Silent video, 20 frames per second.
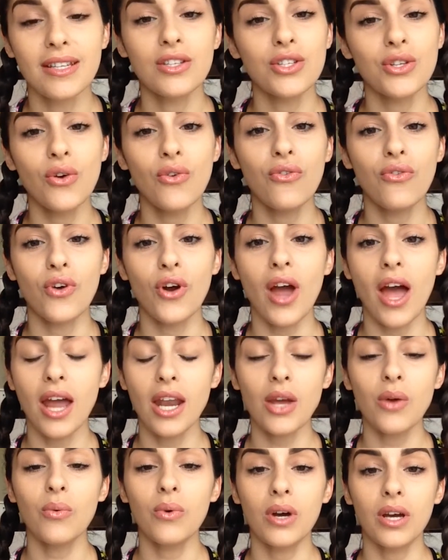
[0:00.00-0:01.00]
So for
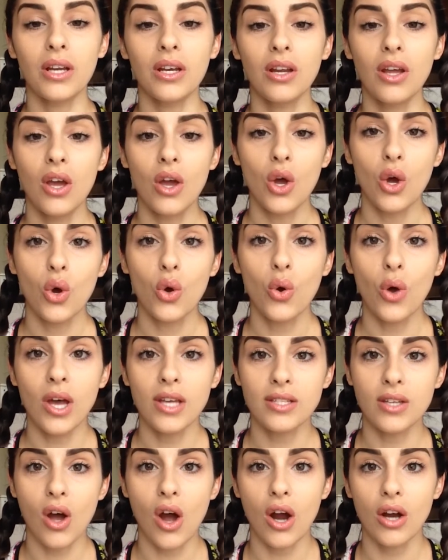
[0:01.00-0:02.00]
anyone who
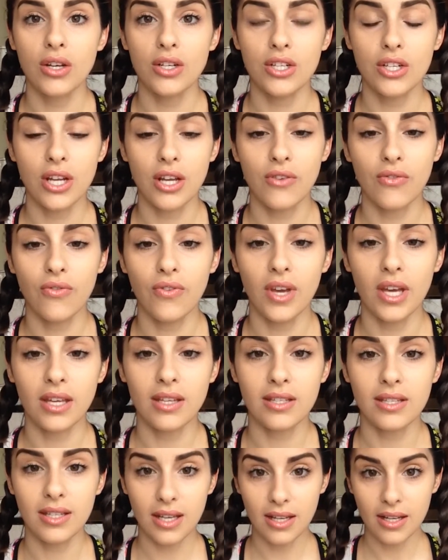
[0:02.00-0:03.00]
has a heart-shaped
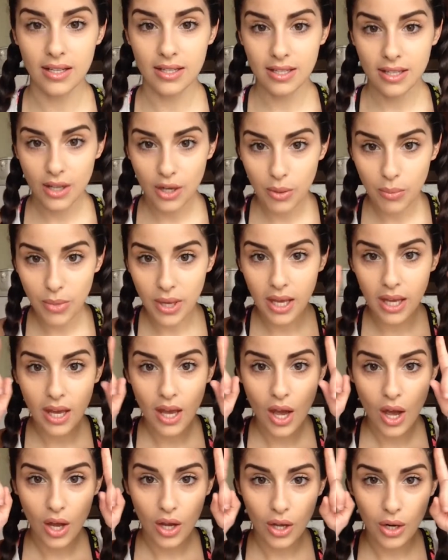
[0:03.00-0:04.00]
face, it is going to be
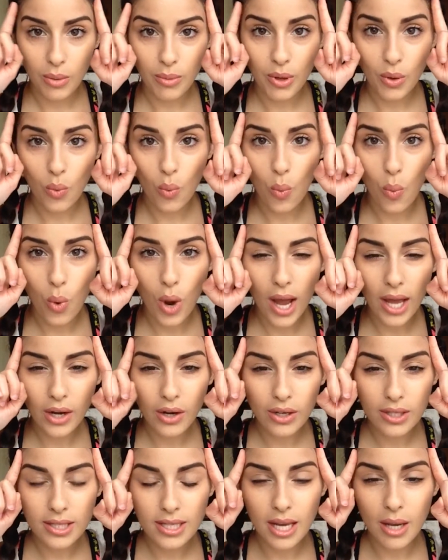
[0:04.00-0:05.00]
a
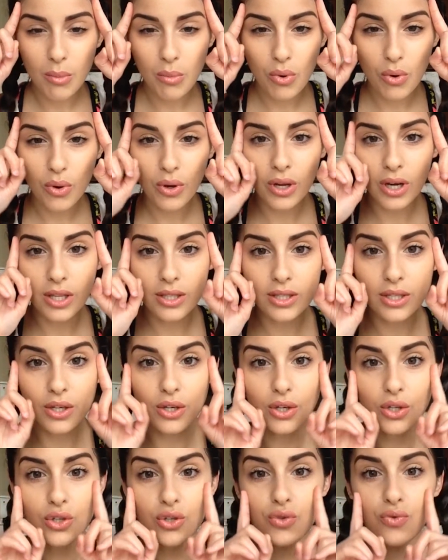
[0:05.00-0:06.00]
wider temple and it's
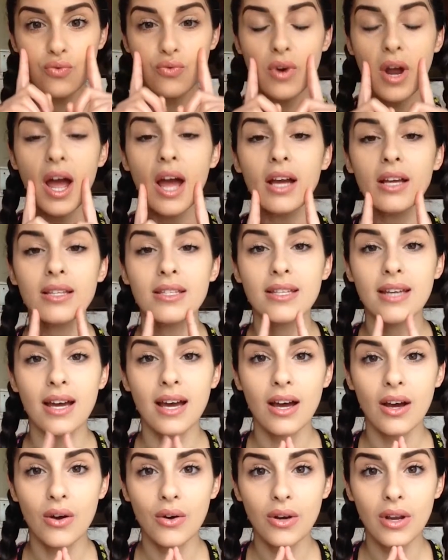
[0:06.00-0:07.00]
going to drag
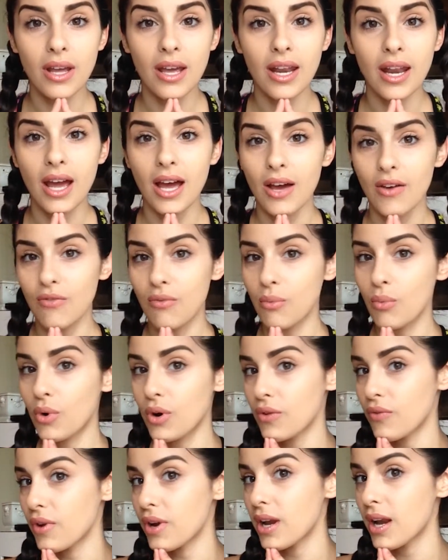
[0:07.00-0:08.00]
down and have more
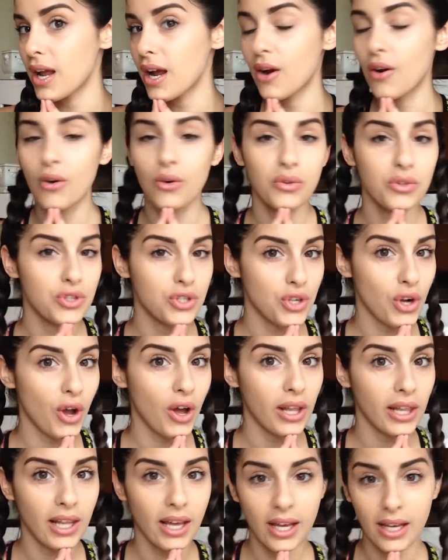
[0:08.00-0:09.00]
of a narrow
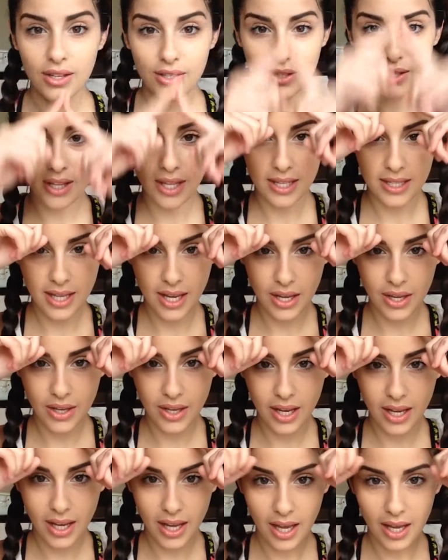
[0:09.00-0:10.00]
jawline. So that's how you
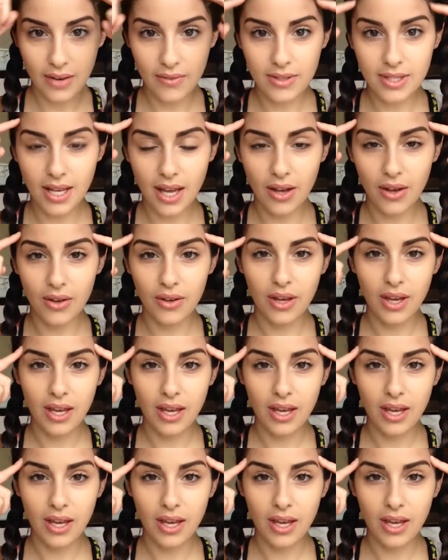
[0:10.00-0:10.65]
can kind of tell.